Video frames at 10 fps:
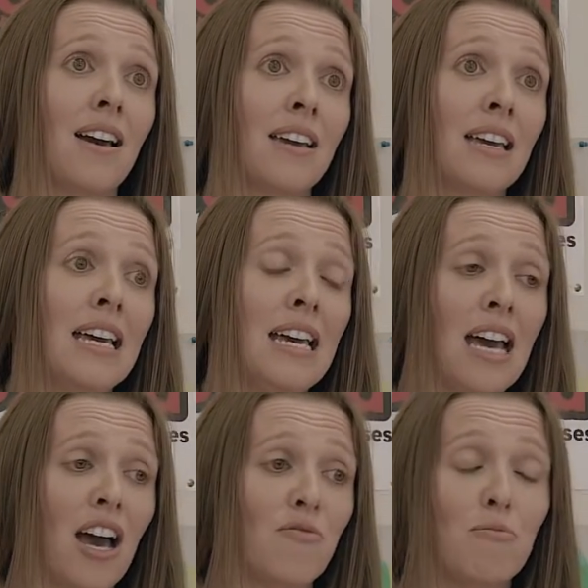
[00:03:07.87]

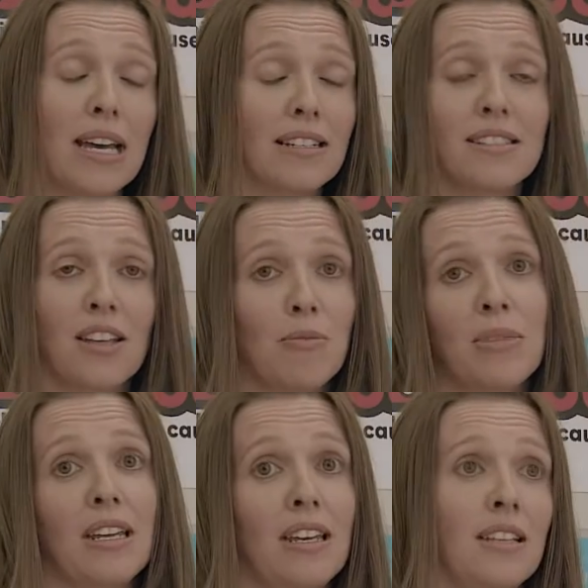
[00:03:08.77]
I've met so
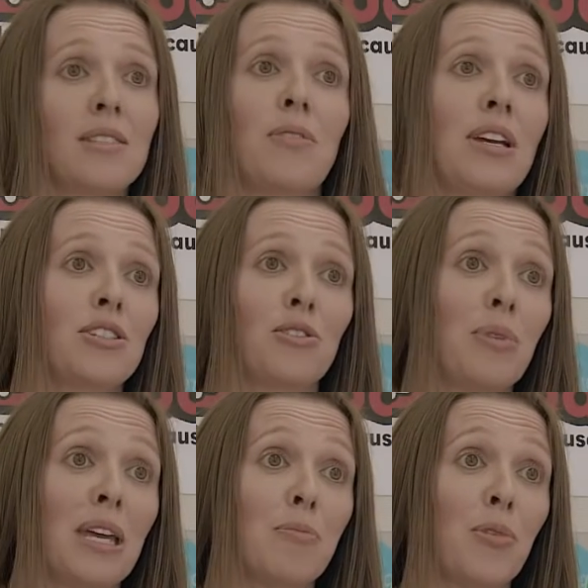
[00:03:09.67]
many
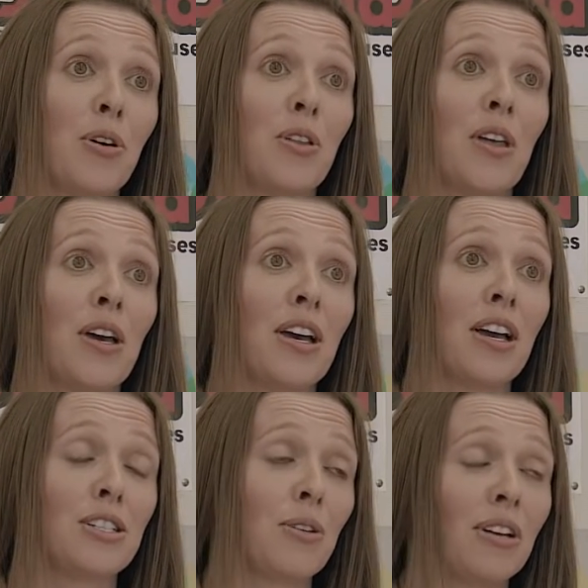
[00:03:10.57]
inspirational people
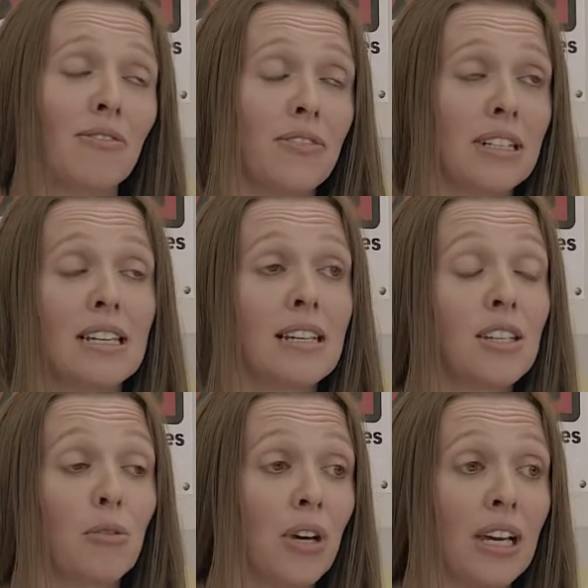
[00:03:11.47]
that are doing
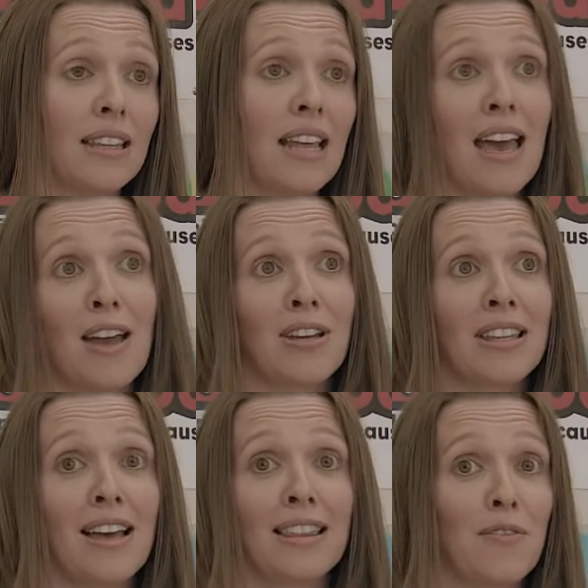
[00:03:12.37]
fantastic work in the
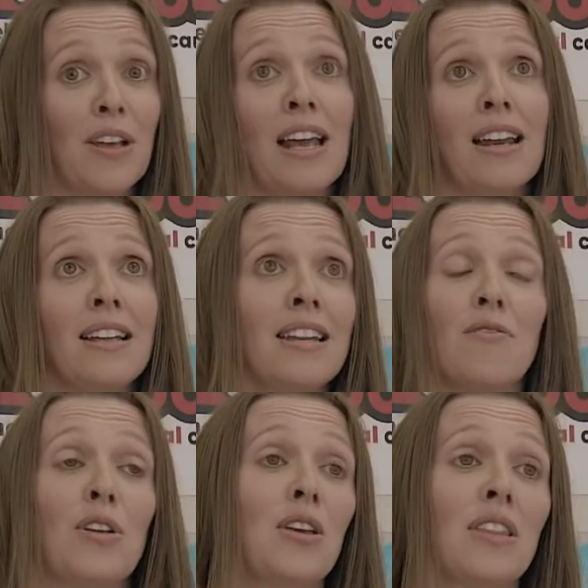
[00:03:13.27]
area that I live in, and I
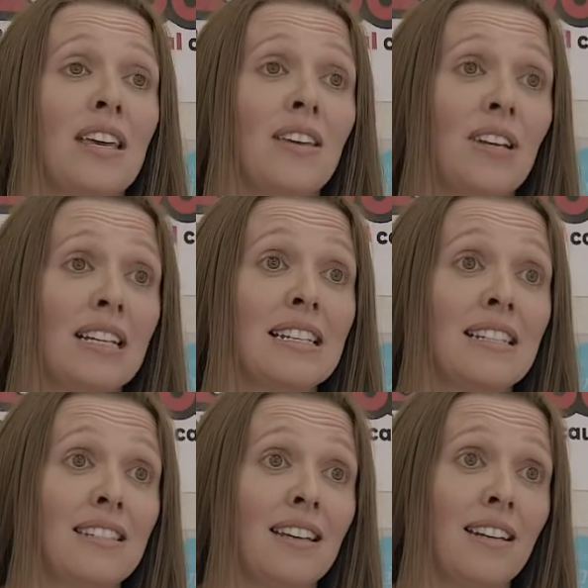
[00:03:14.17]
never knew they even
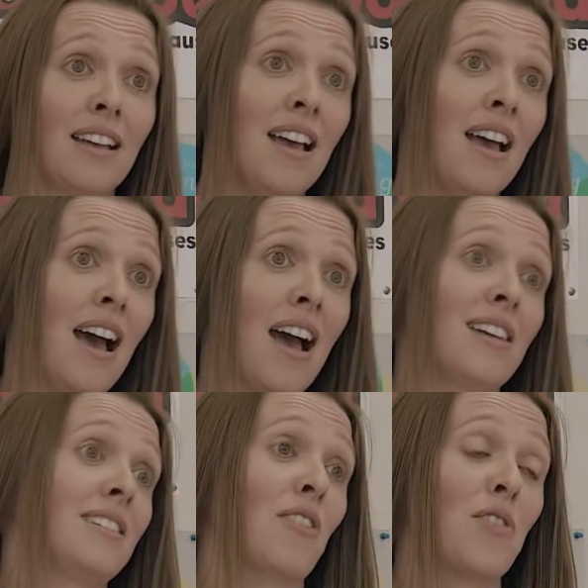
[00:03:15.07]
existed,
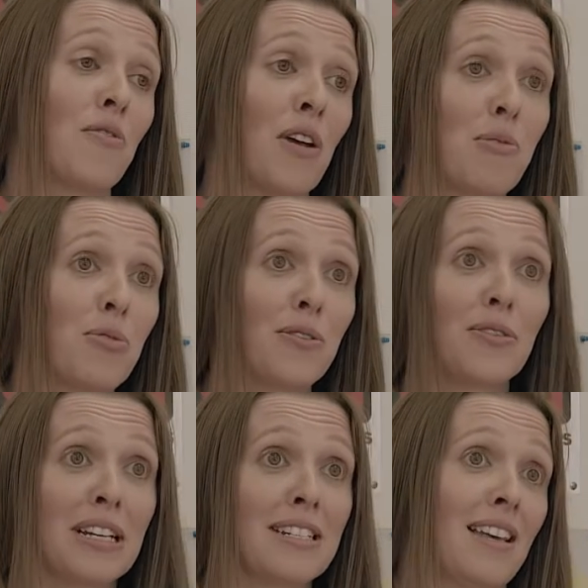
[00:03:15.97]
and I feel very
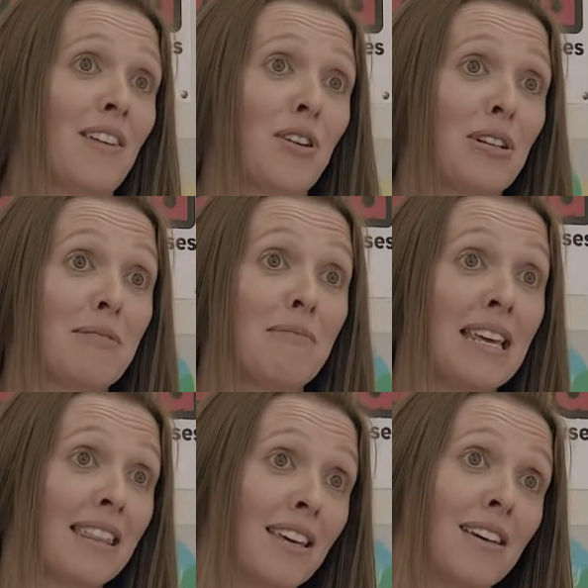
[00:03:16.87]
privileged that I've got to
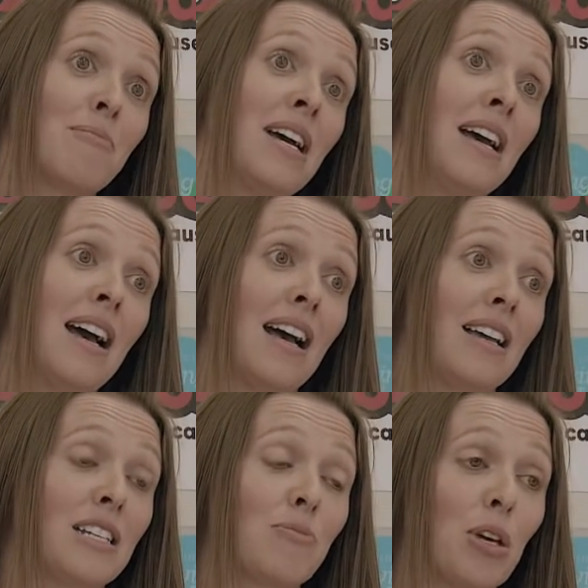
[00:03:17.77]
meet them,
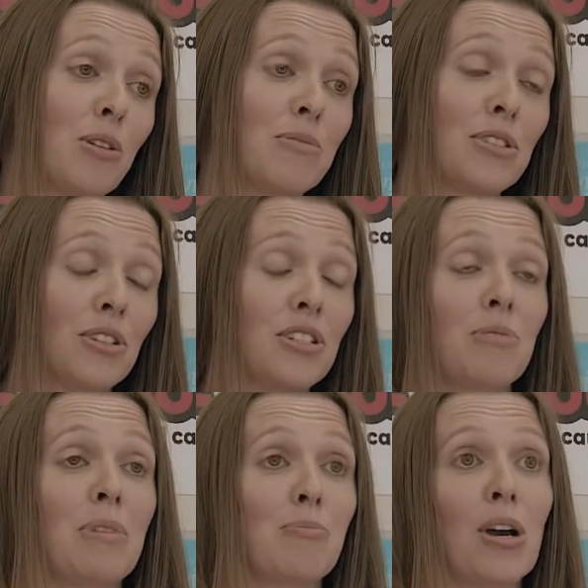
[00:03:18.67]
and it's become
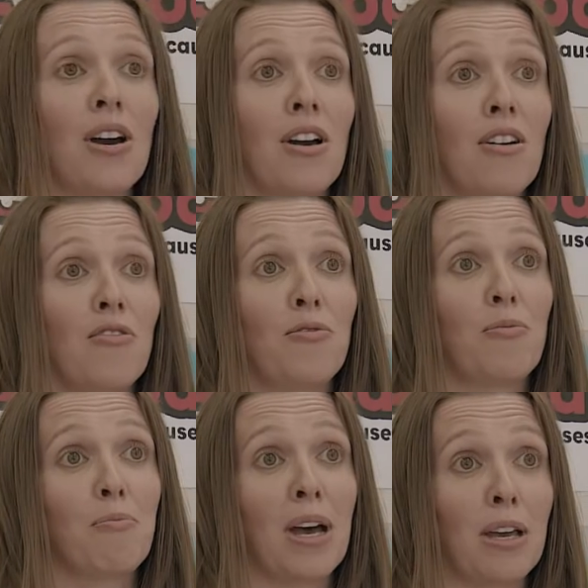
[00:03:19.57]
such a big part
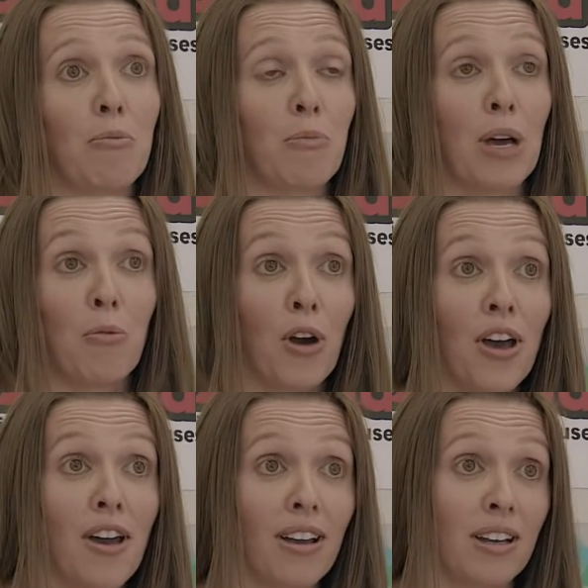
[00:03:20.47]
of my
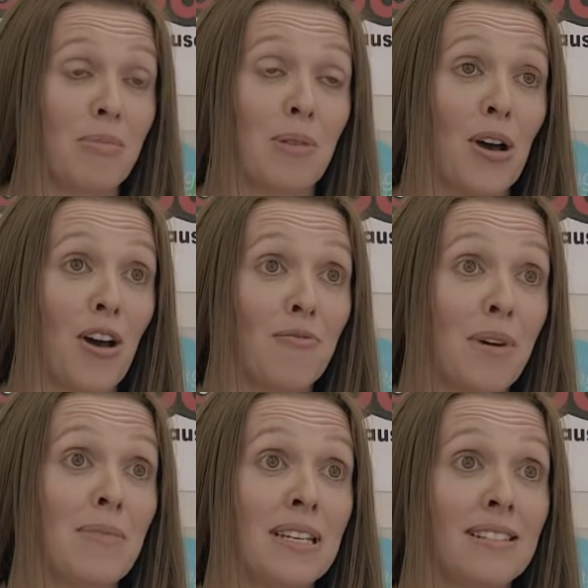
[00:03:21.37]
work and a big part of
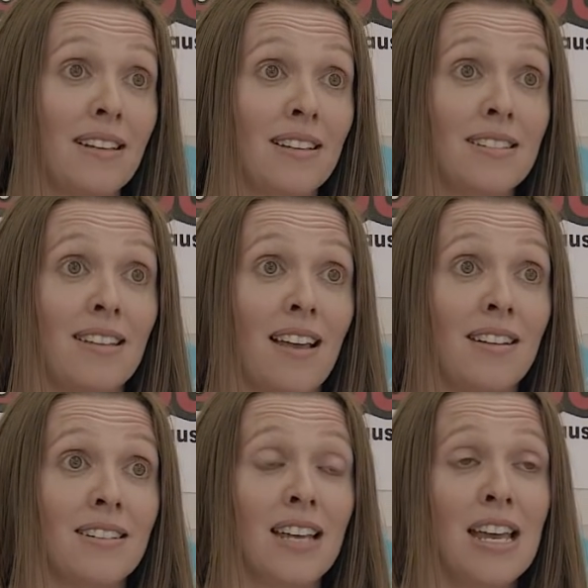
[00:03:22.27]
my business,
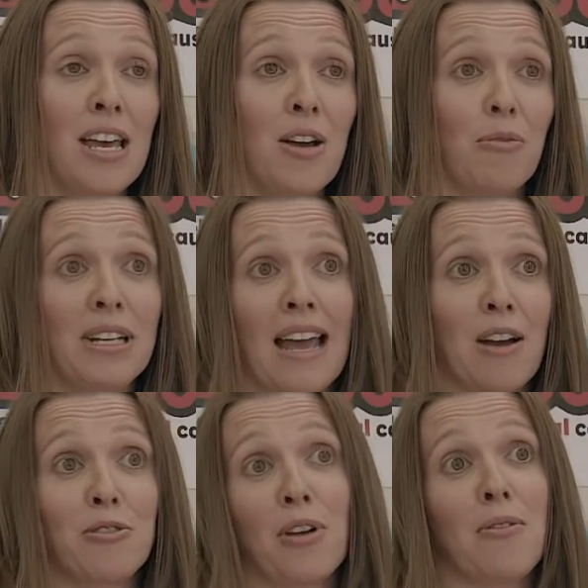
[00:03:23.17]
and we're
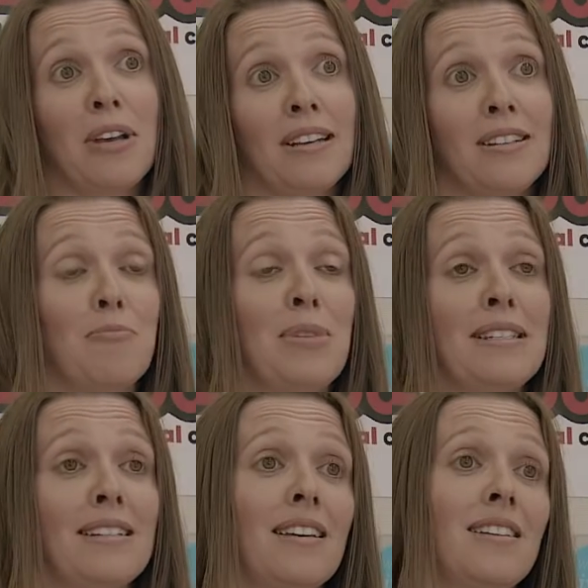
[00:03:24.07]
now growing as a
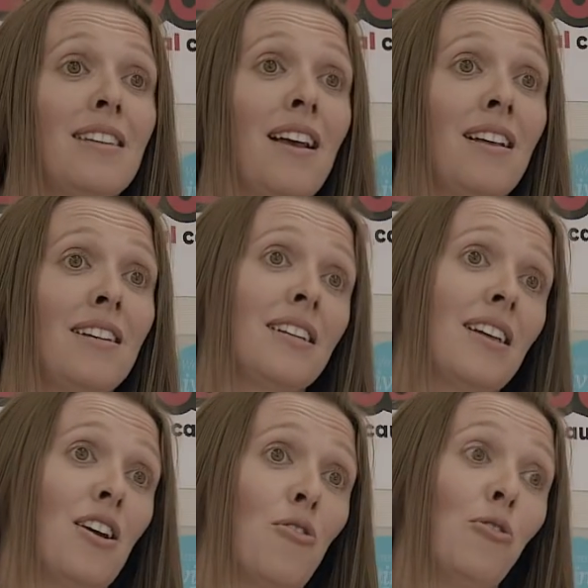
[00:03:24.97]
business,
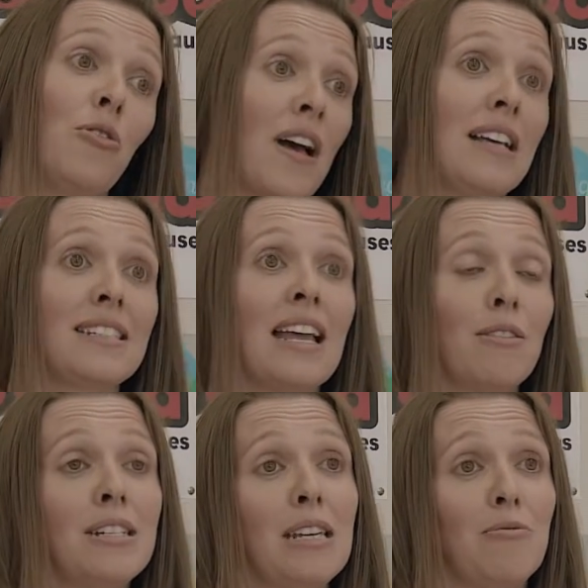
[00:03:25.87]
and all that is
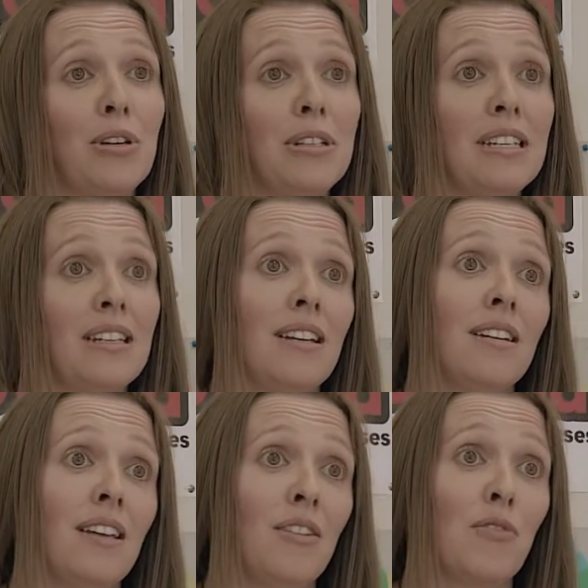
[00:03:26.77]
now deep rooted
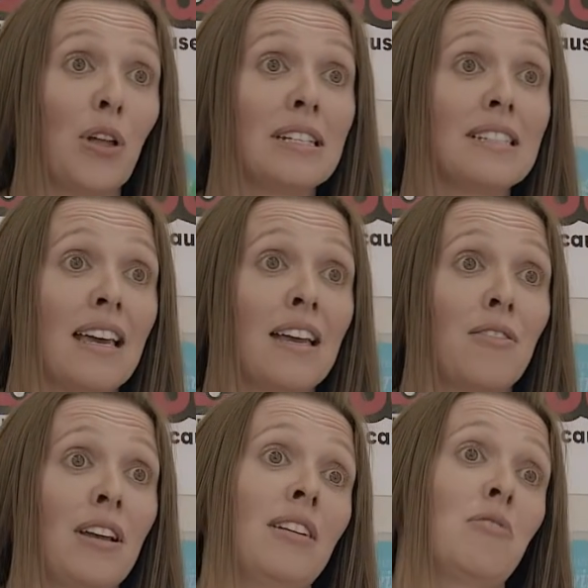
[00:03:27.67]
in
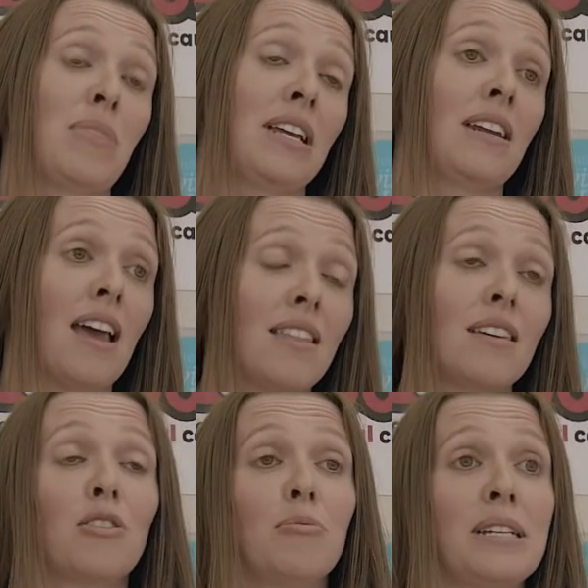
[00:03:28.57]
volunteering and being an
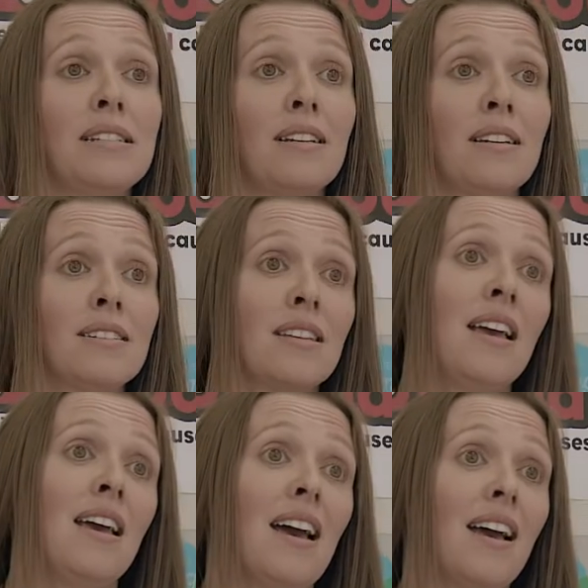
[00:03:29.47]
ethical business
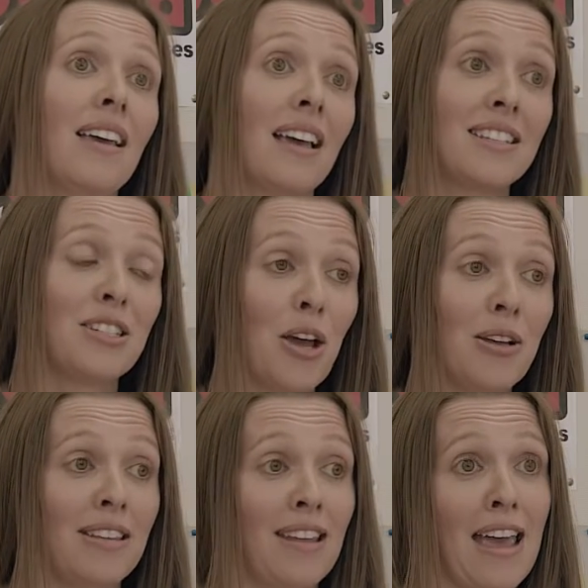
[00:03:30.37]
and getting
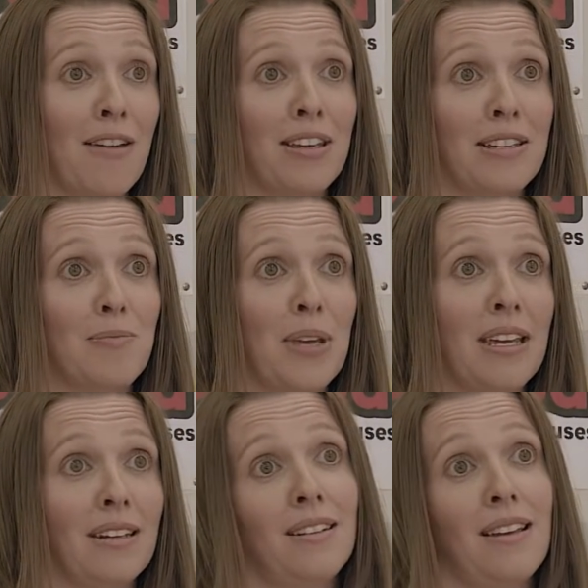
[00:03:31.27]
known in the area as
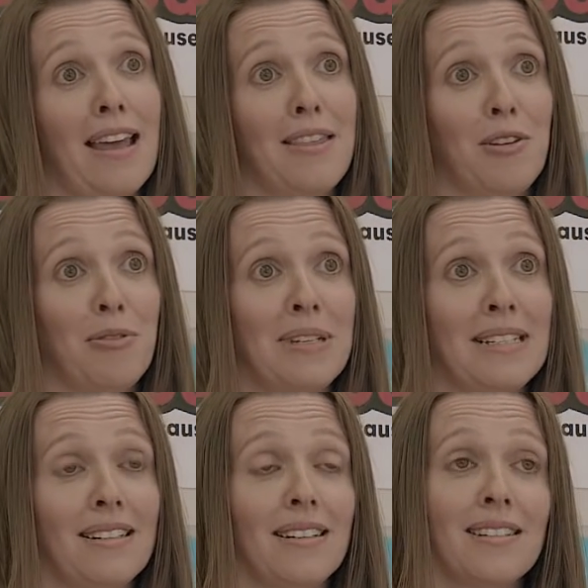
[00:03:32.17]
being an ethical
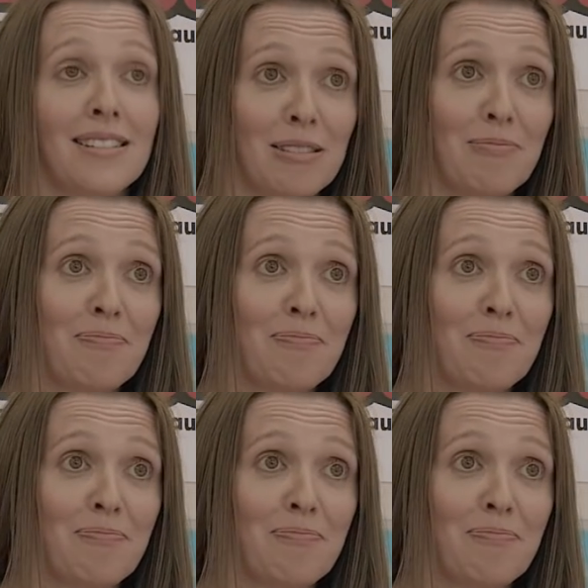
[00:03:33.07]
business.